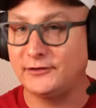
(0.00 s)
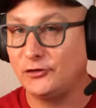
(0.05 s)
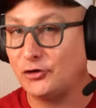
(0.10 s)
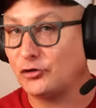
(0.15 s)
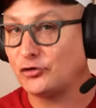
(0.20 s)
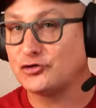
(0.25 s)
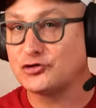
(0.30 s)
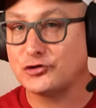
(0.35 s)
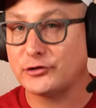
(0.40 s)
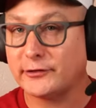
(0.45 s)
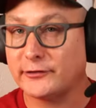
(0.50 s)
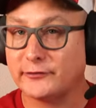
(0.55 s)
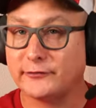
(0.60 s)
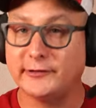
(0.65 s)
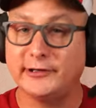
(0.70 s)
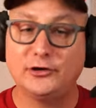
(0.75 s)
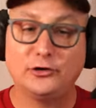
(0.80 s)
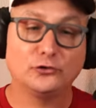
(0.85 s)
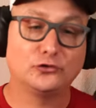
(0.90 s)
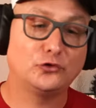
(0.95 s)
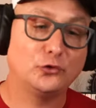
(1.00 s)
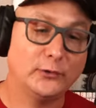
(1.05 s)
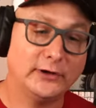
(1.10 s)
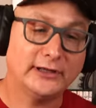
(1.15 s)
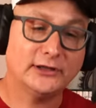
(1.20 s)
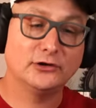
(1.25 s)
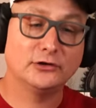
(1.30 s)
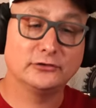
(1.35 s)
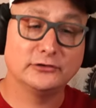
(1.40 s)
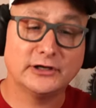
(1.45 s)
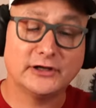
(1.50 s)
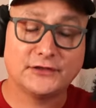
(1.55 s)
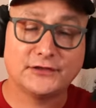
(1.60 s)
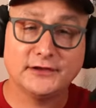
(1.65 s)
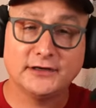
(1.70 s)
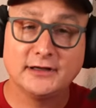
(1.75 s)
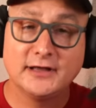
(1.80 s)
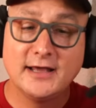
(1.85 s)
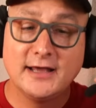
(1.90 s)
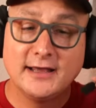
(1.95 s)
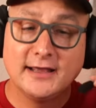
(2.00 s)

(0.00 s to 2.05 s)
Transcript: No trickery, no tweaking, no nothing.